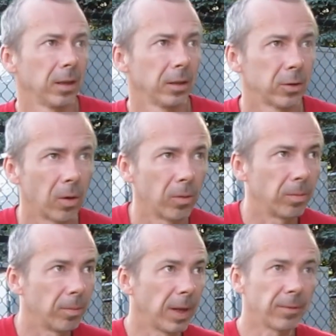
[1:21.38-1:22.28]
So
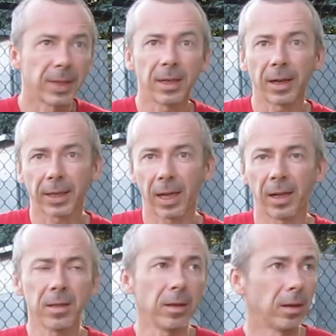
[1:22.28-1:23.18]
everything
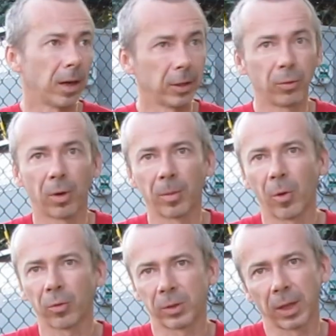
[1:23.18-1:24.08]
I do on a
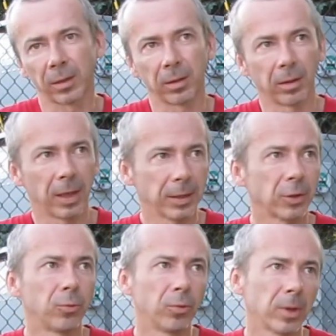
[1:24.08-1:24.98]
motorcycle, and
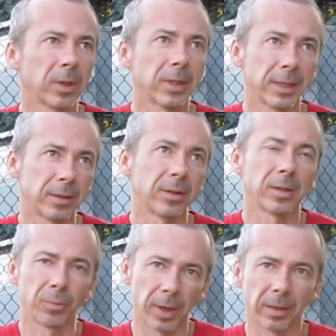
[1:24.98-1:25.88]
scooter is
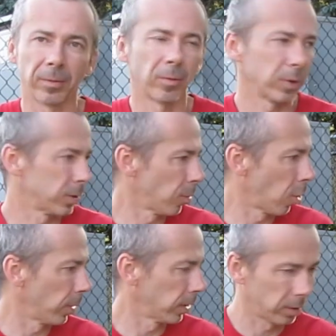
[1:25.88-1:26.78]
just waiting for its
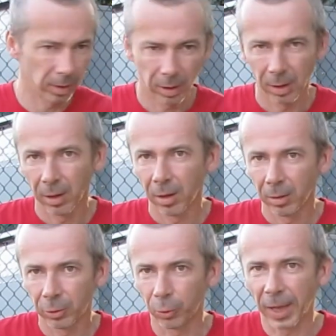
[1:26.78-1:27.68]
moment
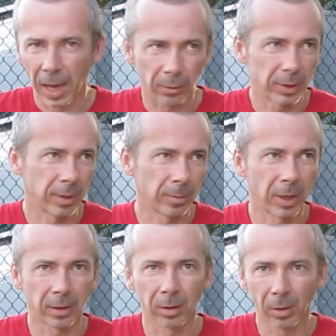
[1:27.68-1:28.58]
to carry some
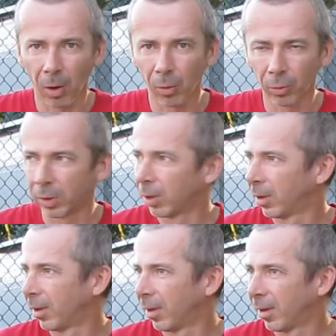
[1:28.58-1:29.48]
kind of load
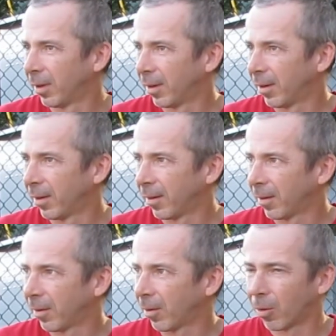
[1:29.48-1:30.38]

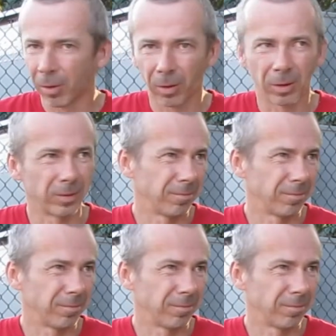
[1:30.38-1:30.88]
or